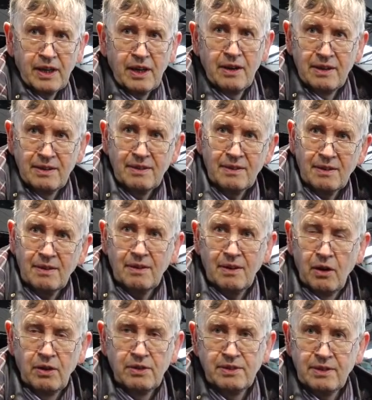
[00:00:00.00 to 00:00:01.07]
going
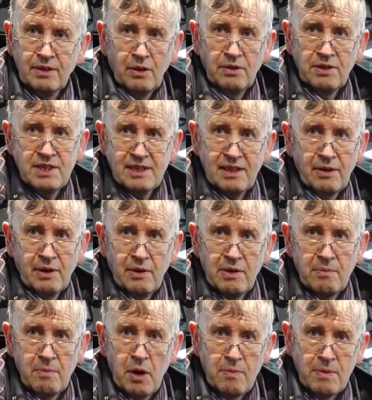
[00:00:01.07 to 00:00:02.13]
on this loco at the
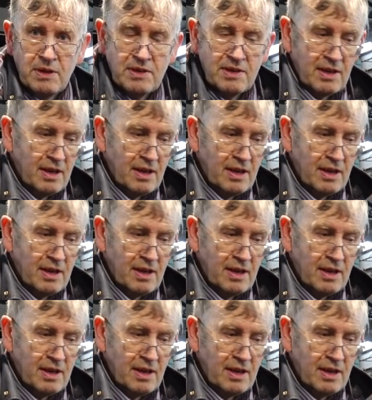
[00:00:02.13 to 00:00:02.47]
moment.